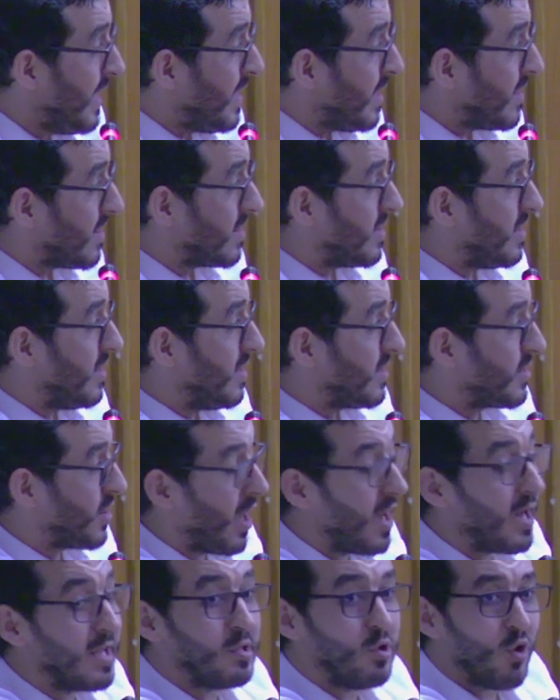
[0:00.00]
the
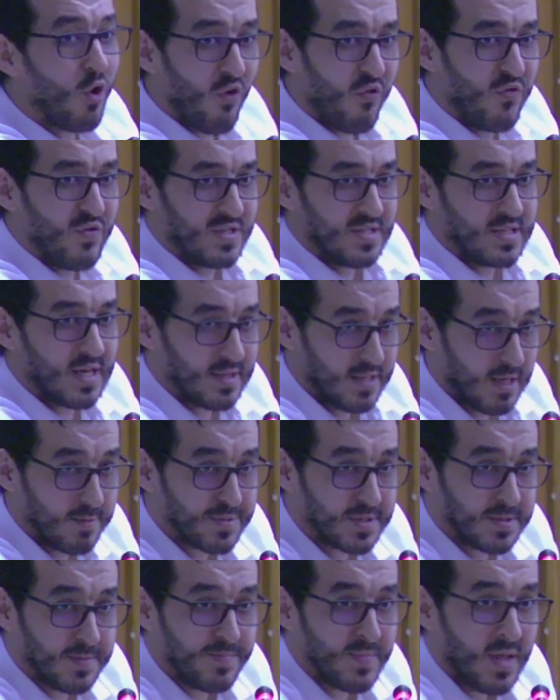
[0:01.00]
idea of the
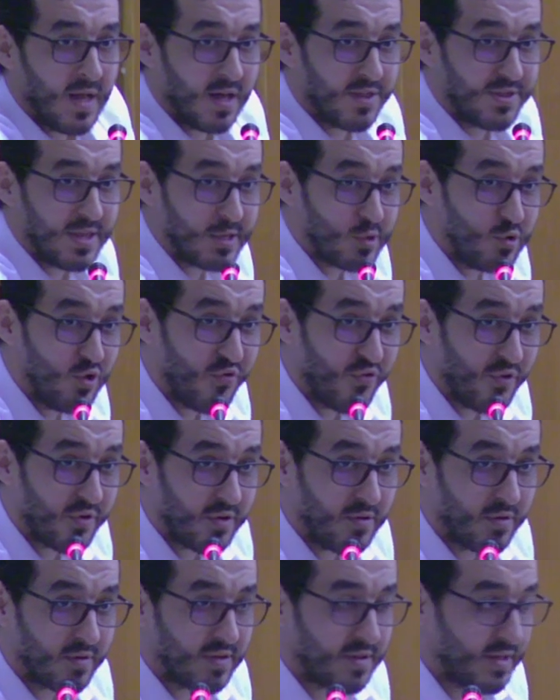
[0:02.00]
startups. And thank you
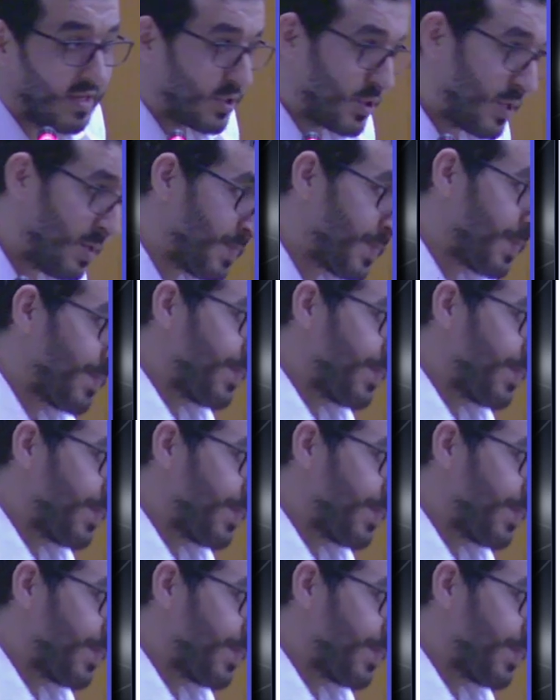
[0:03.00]
for your attention.